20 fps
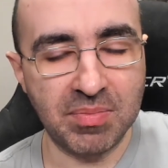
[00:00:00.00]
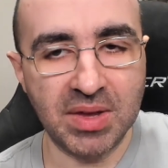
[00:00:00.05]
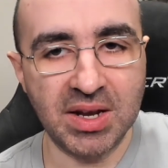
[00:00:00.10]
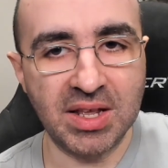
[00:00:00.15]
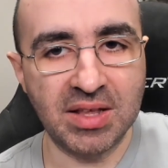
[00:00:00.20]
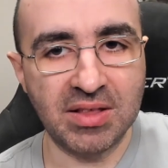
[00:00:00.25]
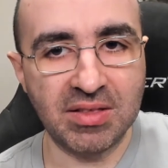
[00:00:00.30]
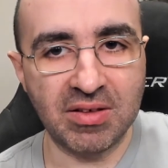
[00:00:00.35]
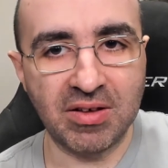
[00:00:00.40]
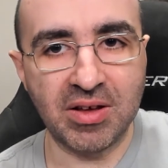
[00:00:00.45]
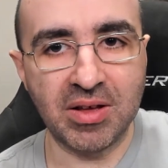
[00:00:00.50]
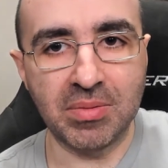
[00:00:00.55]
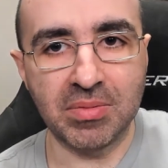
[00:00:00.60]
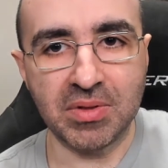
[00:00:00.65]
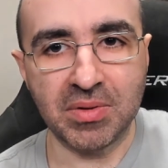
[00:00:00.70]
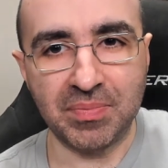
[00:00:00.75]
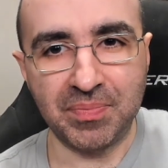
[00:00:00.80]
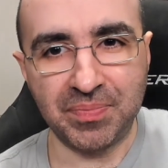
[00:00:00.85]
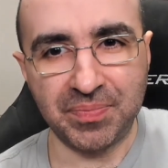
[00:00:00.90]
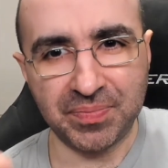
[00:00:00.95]
many
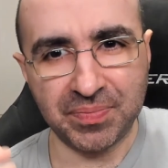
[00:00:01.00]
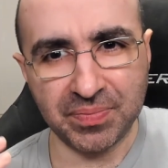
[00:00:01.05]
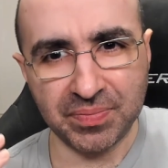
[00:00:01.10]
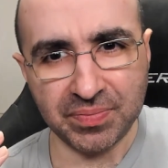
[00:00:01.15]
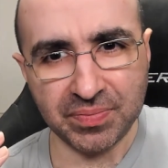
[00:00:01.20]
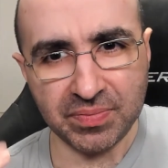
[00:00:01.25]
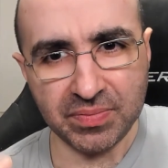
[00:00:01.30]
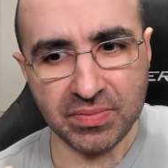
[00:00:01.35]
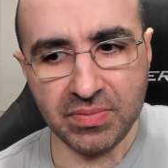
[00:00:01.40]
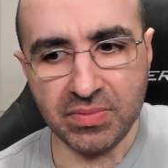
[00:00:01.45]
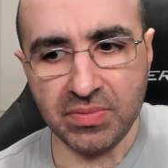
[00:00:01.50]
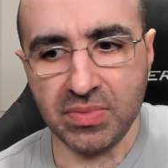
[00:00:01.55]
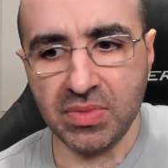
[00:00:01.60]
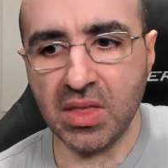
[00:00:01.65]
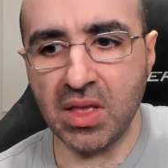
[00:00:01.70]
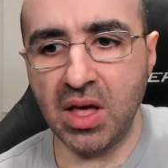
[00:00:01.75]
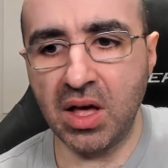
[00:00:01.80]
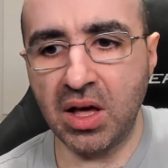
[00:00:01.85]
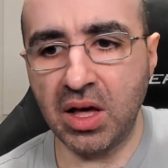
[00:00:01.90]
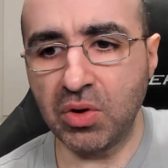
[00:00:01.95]
times,
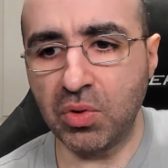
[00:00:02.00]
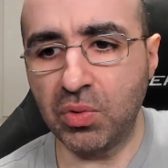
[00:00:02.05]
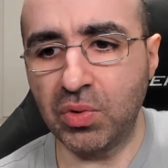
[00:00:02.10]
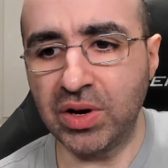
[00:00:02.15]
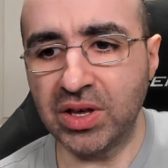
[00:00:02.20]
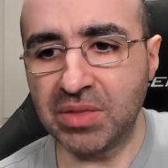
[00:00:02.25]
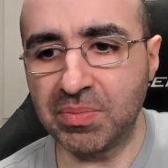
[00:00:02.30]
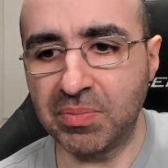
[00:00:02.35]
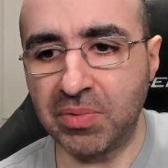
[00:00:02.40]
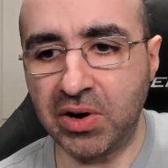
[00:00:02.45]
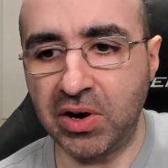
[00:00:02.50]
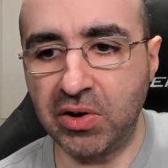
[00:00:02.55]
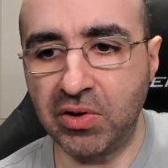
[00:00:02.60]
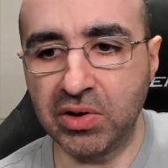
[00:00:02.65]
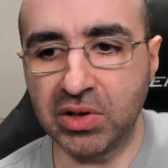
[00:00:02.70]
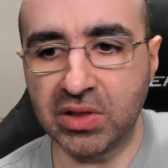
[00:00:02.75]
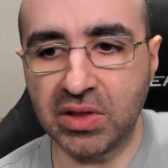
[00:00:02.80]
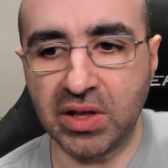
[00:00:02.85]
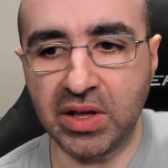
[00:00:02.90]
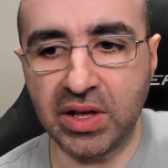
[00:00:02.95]
I always
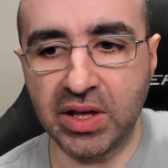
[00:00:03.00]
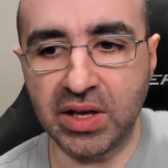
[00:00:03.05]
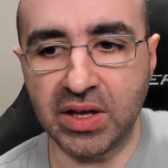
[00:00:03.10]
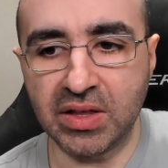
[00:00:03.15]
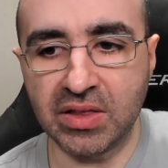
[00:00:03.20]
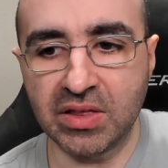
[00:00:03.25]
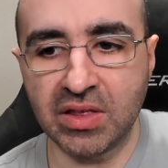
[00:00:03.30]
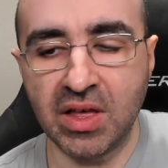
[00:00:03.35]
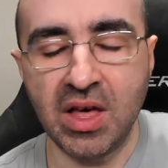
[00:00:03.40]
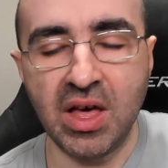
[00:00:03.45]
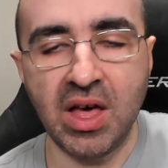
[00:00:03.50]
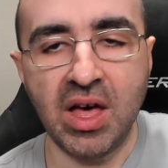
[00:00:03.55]
prioritize